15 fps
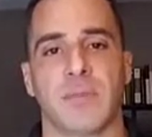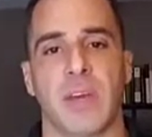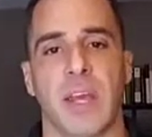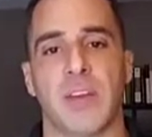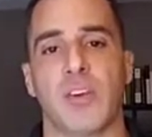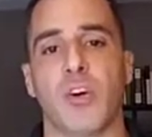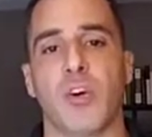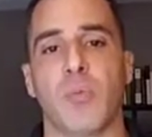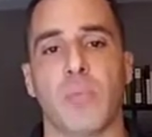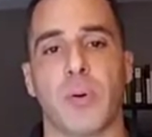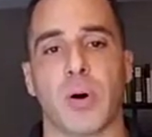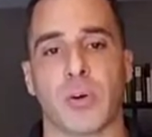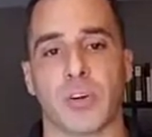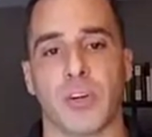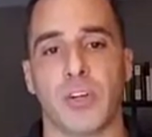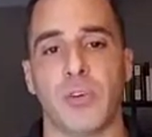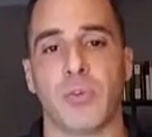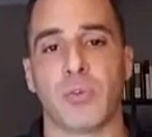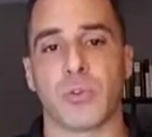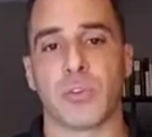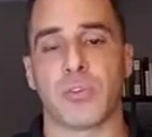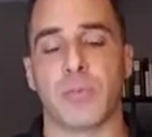at no part are you
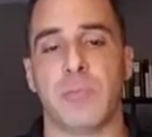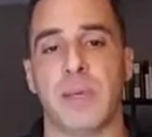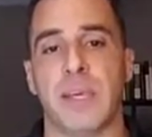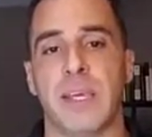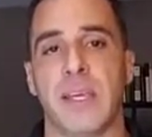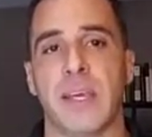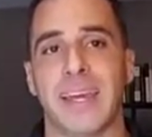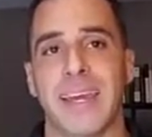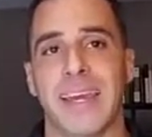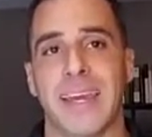going to be